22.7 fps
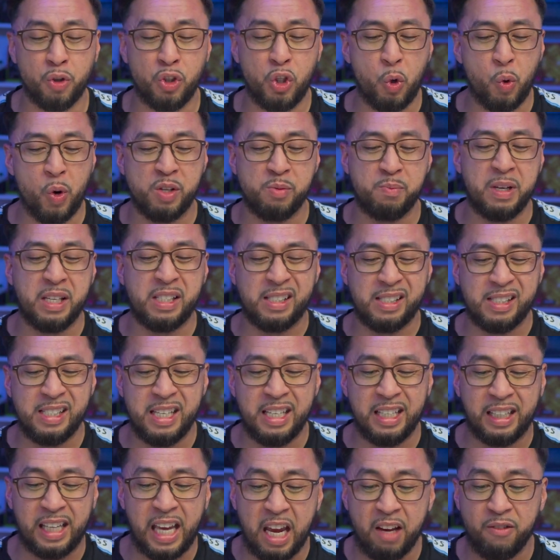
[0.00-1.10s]
U S B
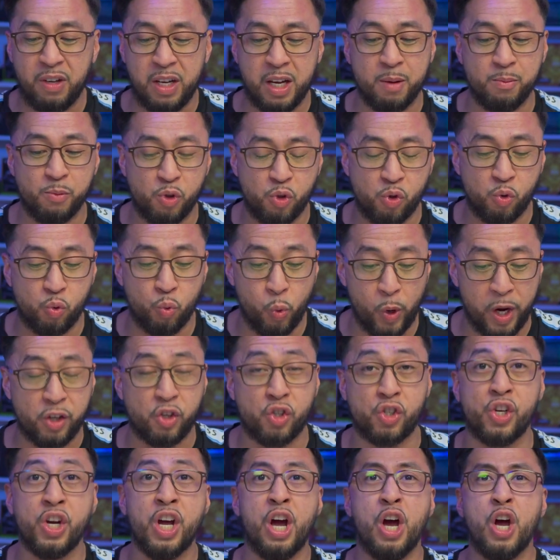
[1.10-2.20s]
C K V M
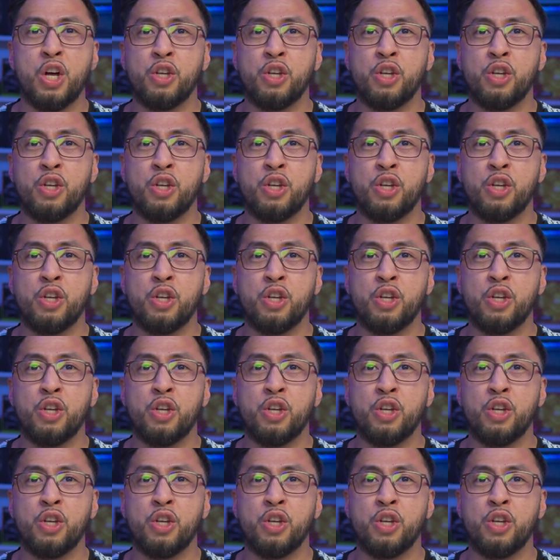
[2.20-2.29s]
switch.